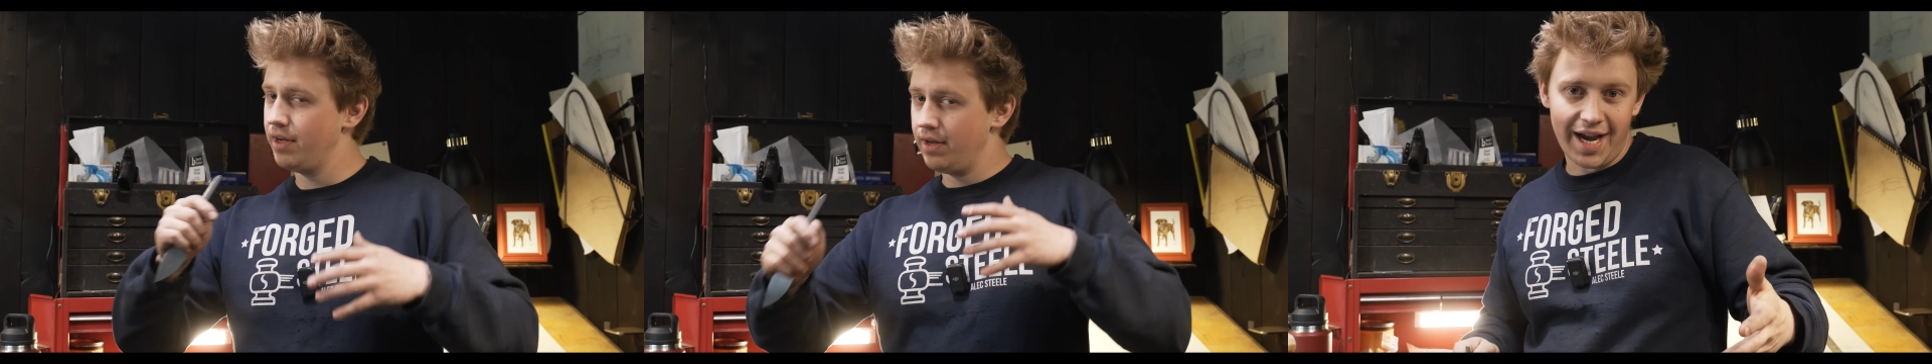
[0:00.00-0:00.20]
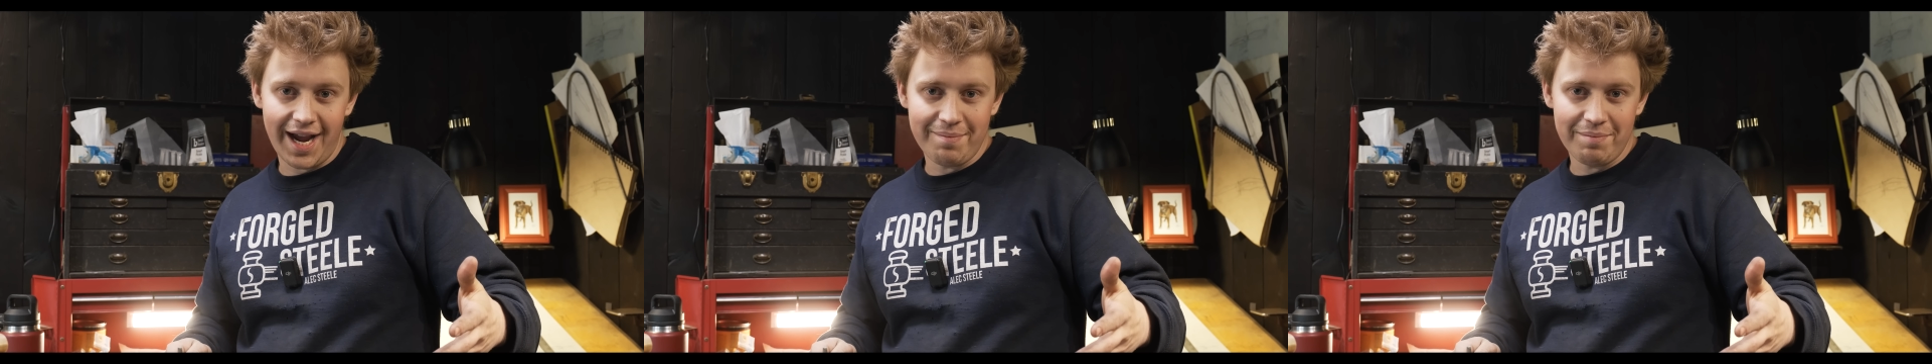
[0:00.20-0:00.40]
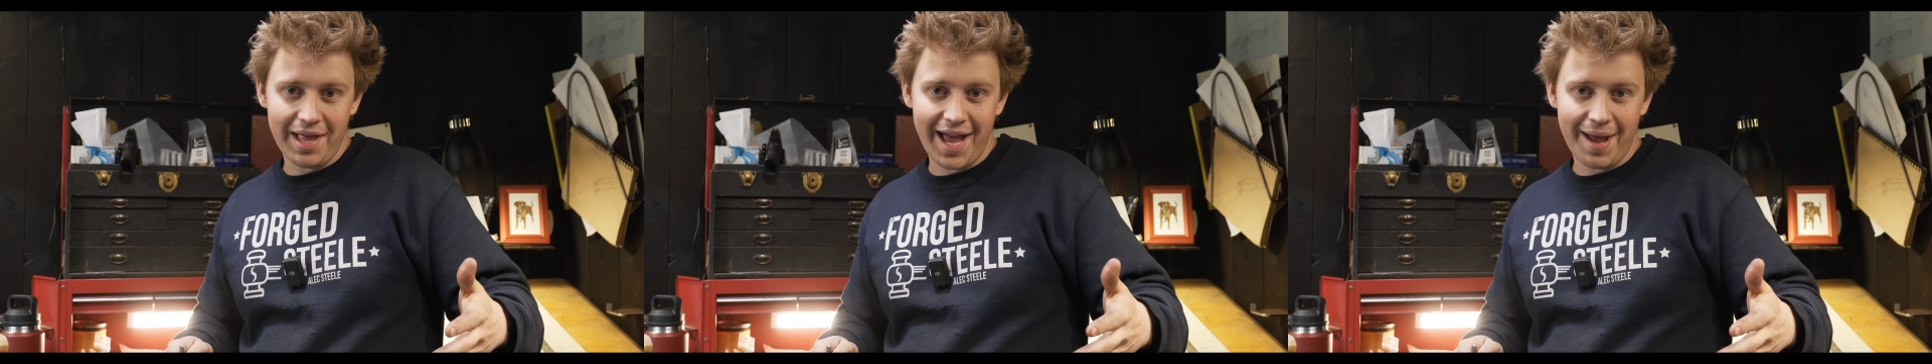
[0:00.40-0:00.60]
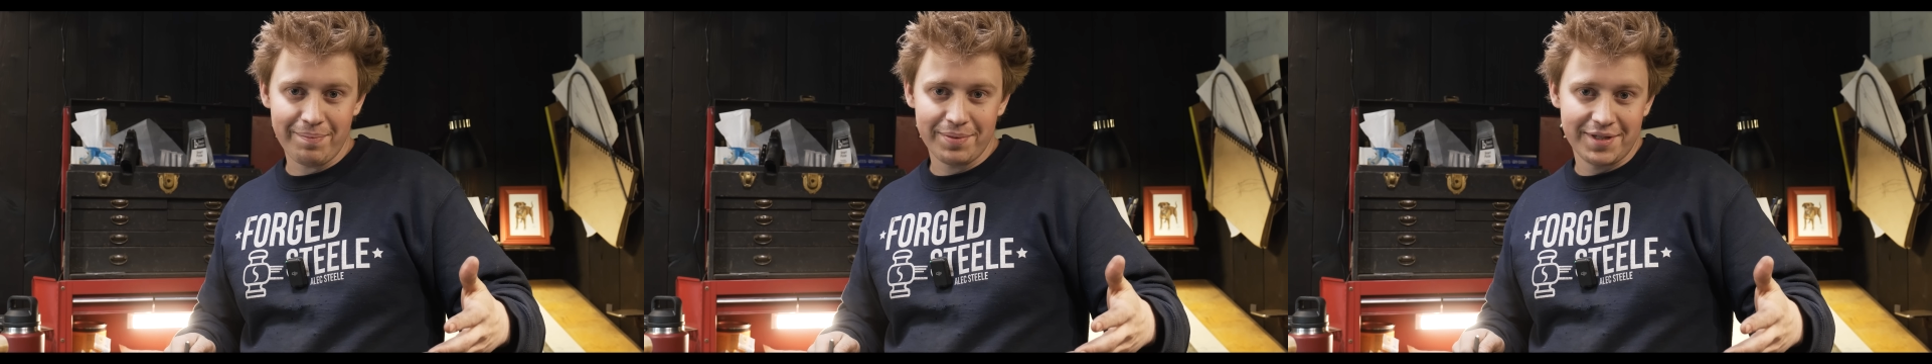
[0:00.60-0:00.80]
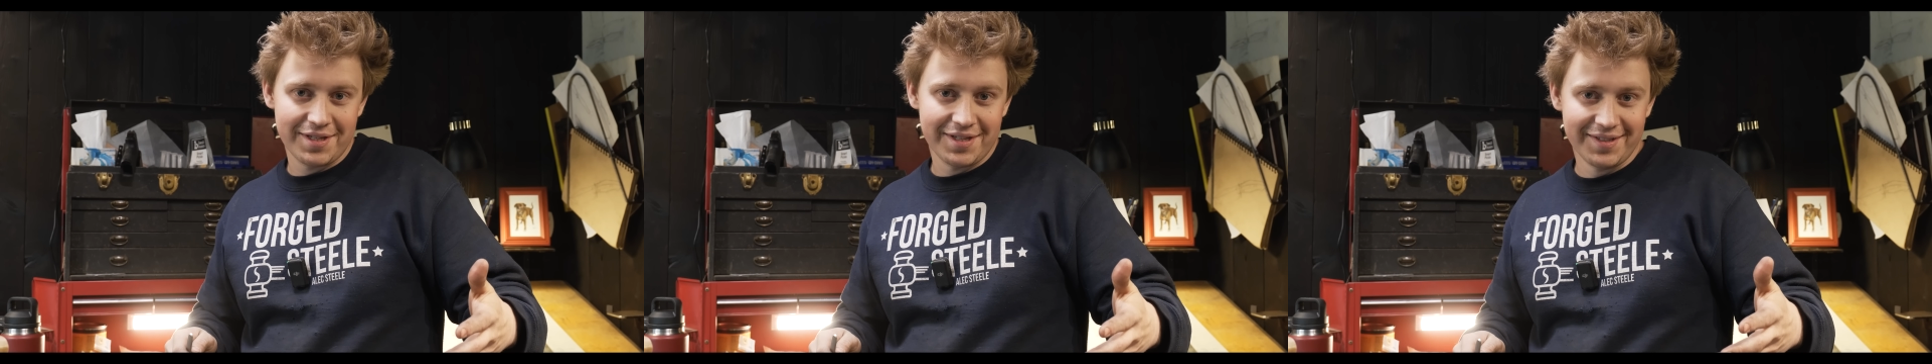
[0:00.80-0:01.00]

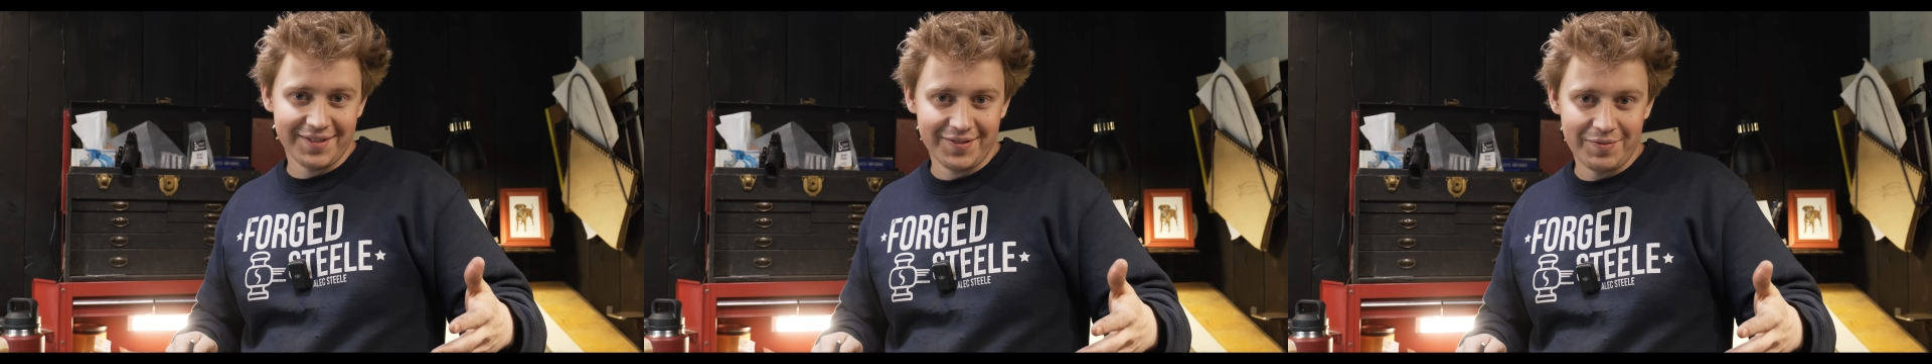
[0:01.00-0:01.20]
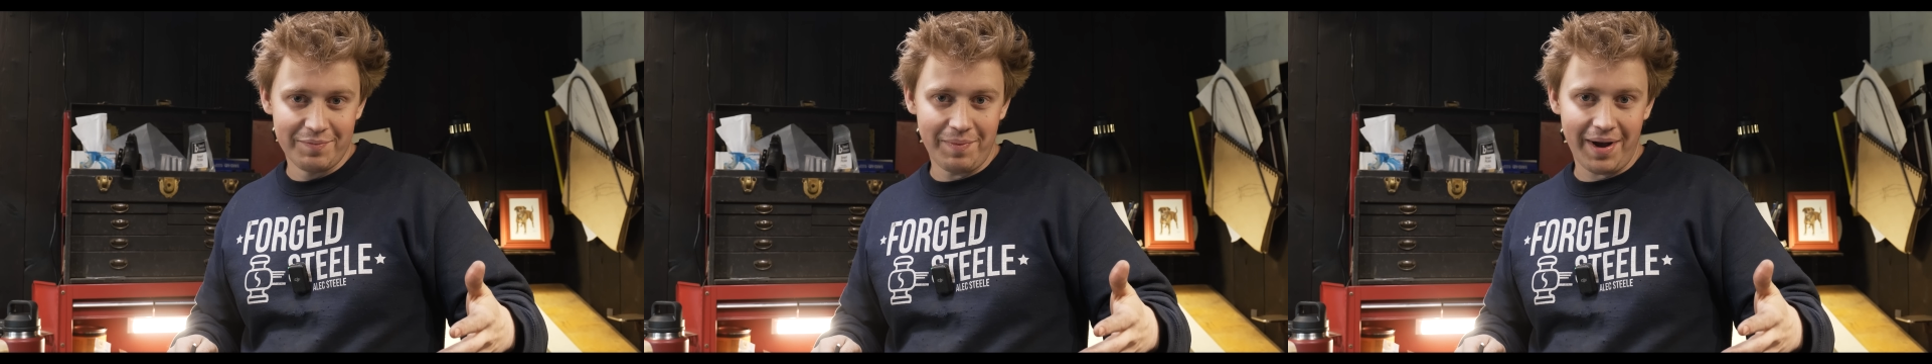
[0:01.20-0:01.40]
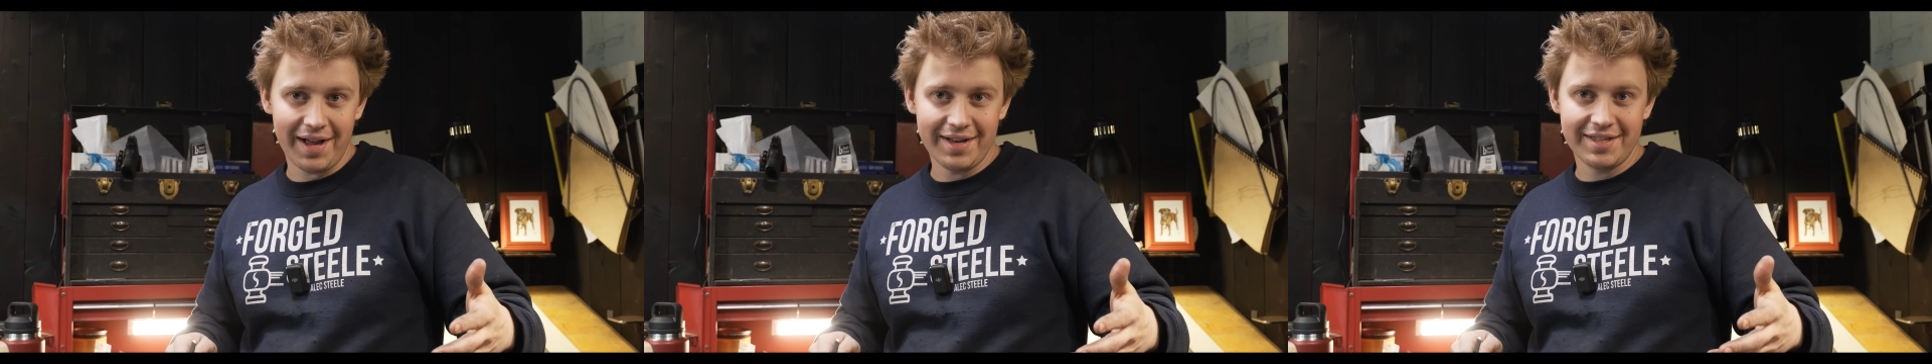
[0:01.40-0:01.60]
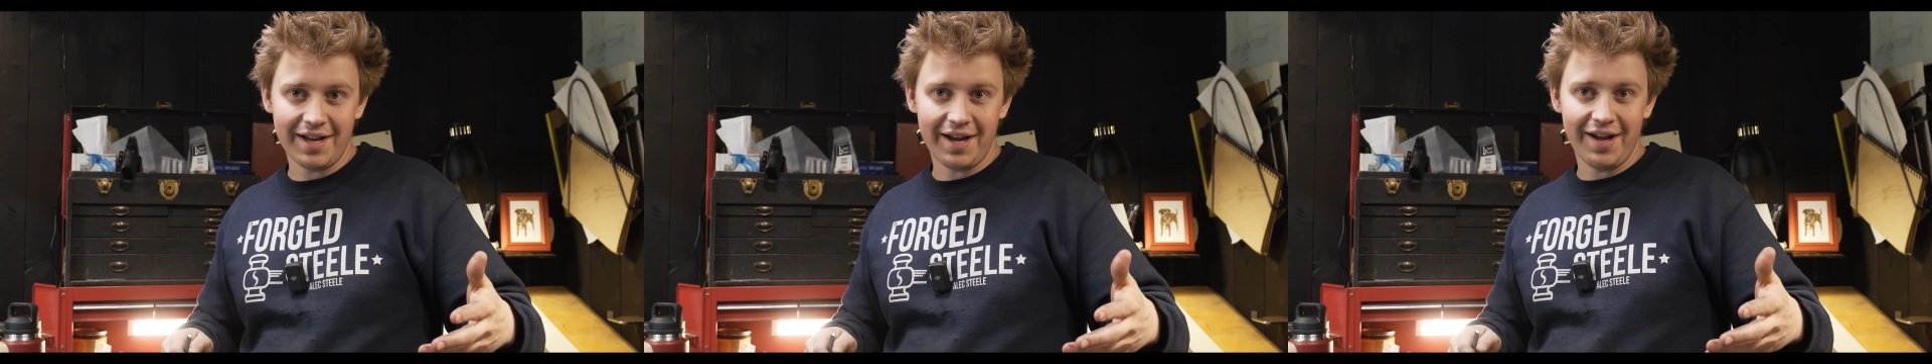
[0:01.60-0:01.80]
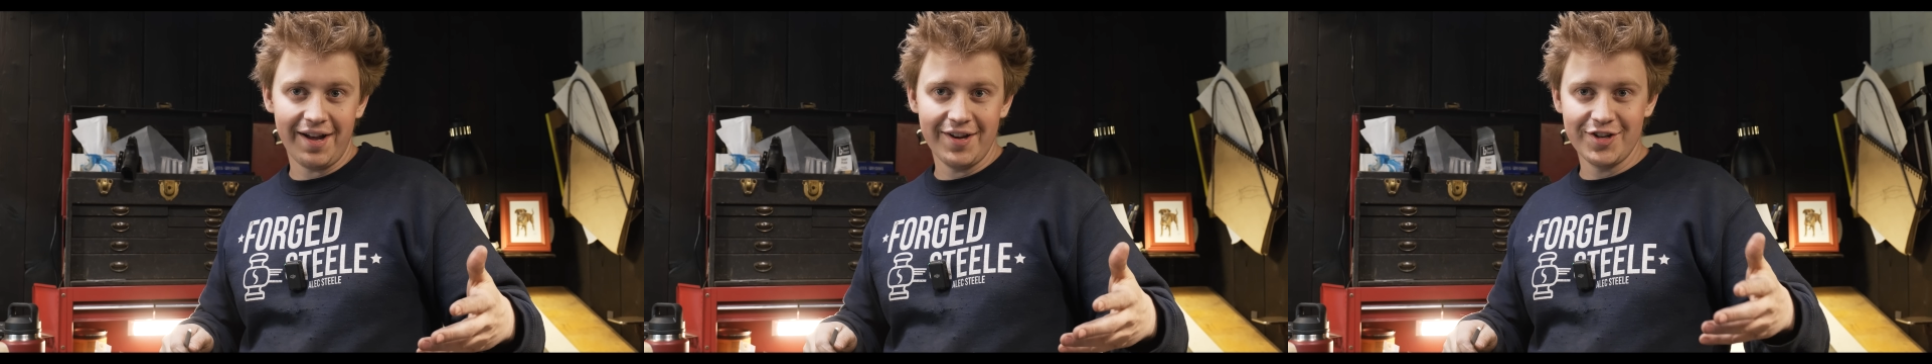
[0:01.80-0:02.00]
time-lapse
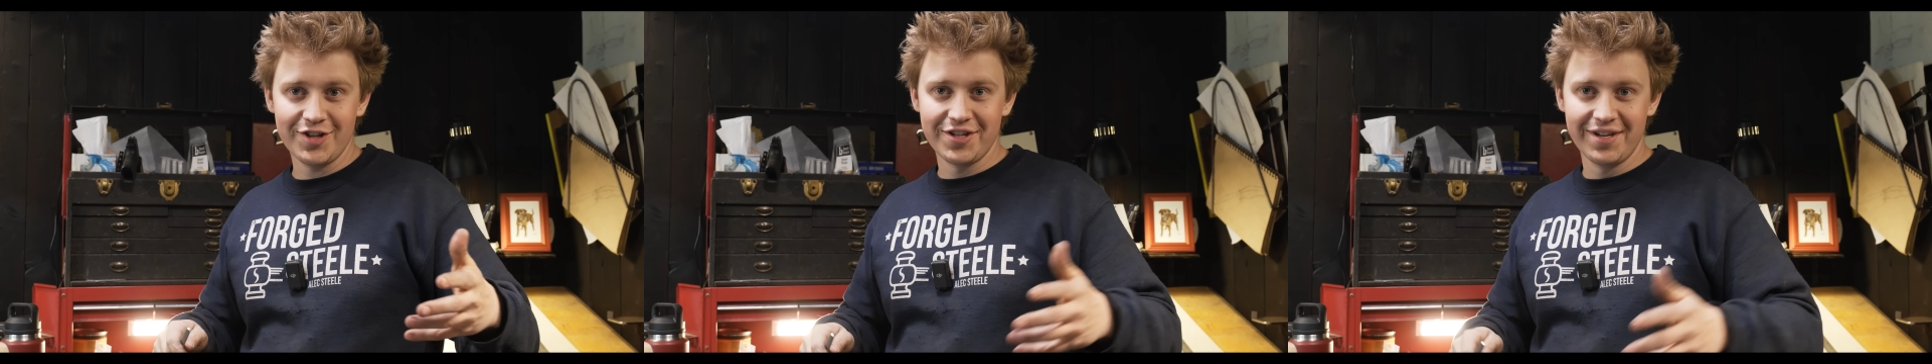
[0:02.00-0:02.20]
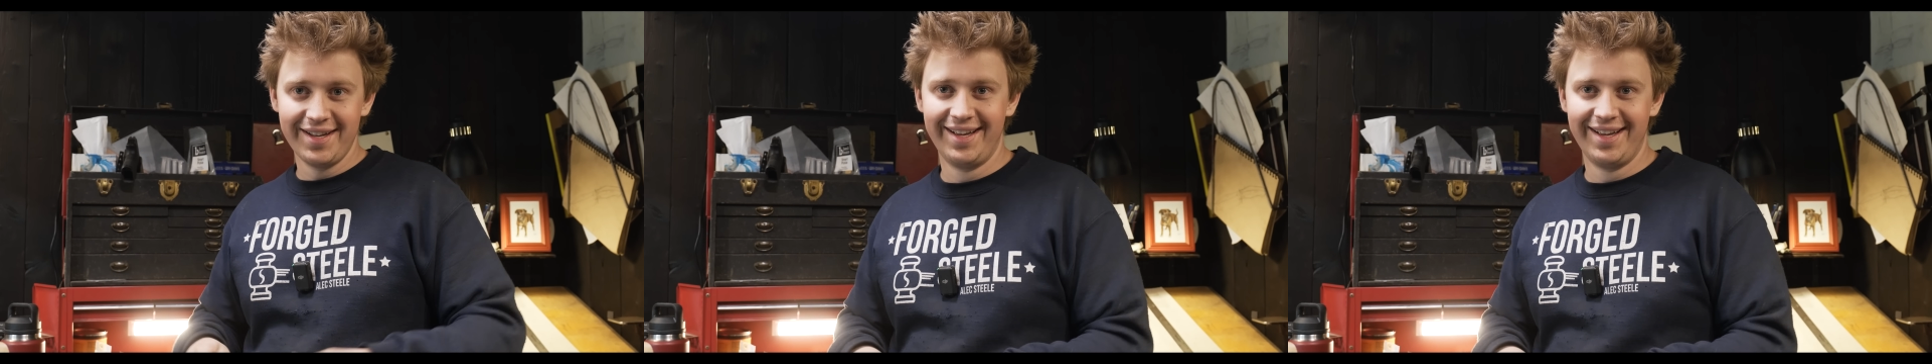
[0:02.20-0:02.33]
montage,